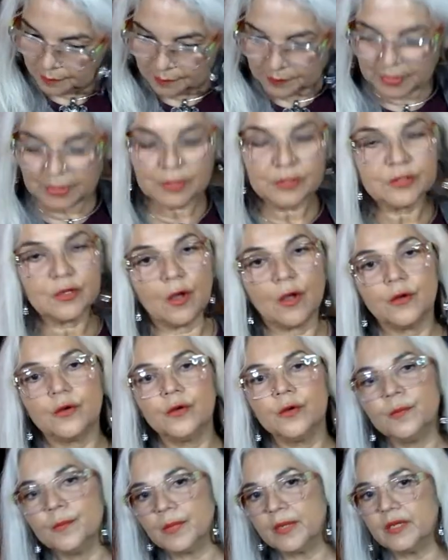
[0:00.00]
middle
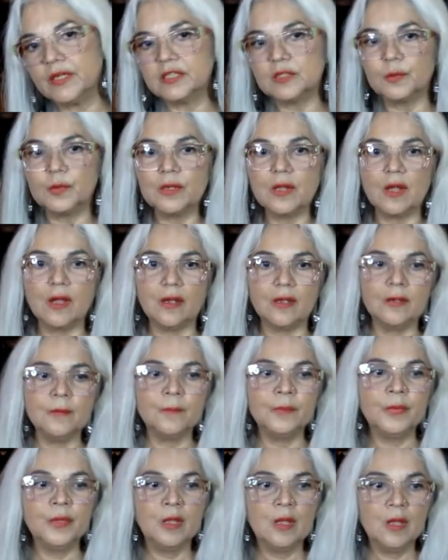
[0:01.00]
daughter, my husband and I,
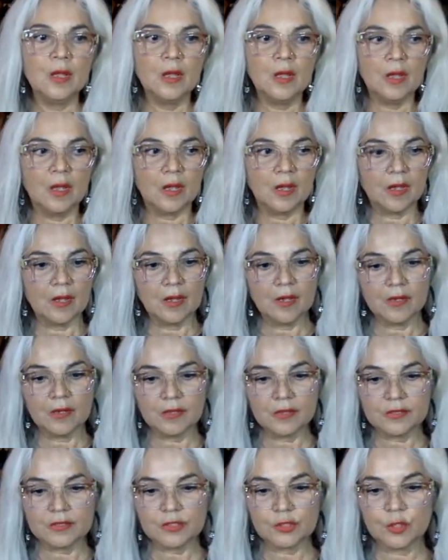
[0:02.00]

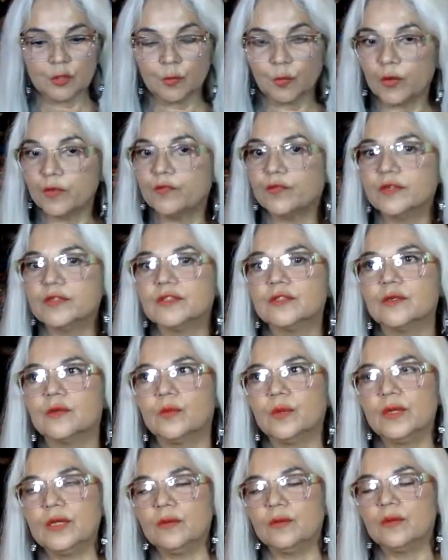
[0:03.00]
and her boyfriend. So
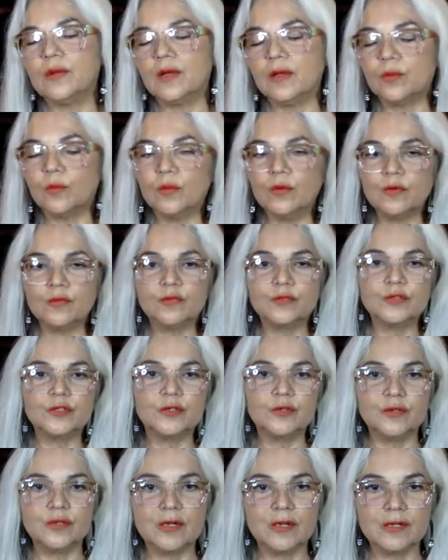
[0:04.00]
we had a wonderful
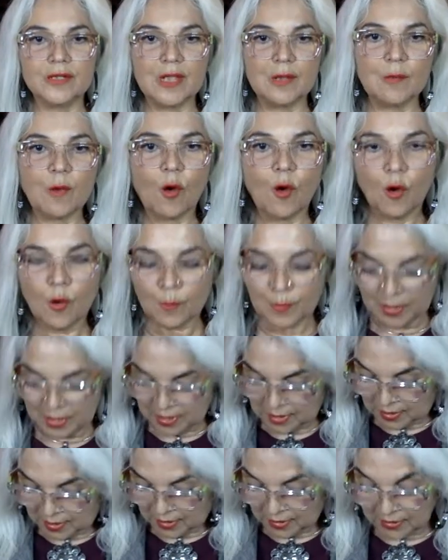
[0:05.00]
dinner. And then I came home
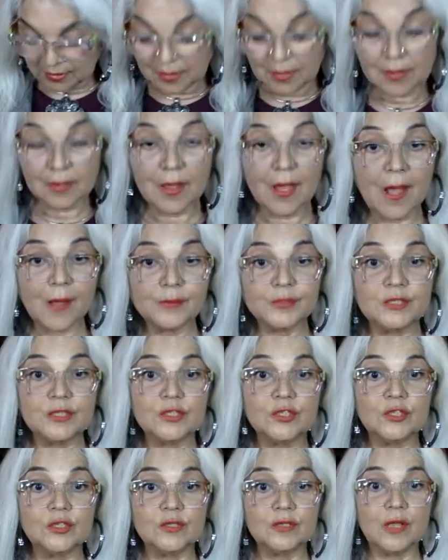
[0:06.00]
and collapsed
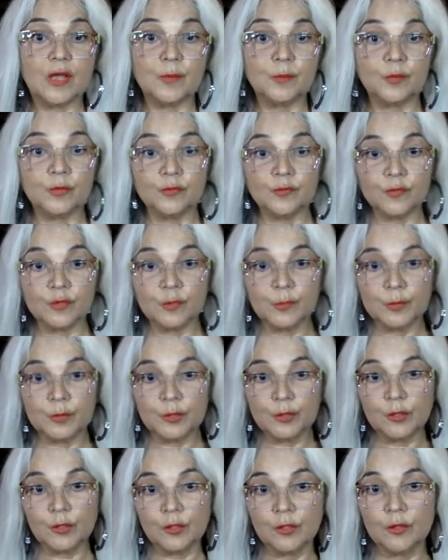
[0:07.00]
into that
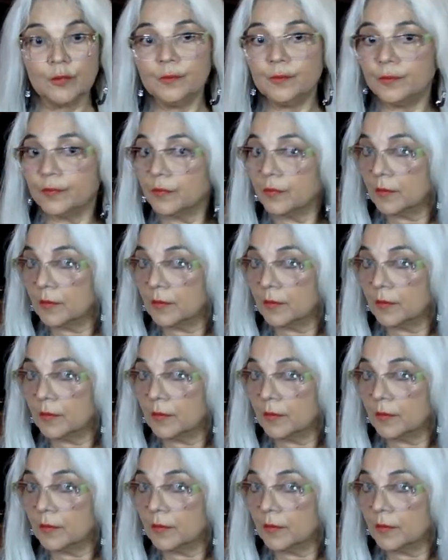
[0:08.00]
proverbial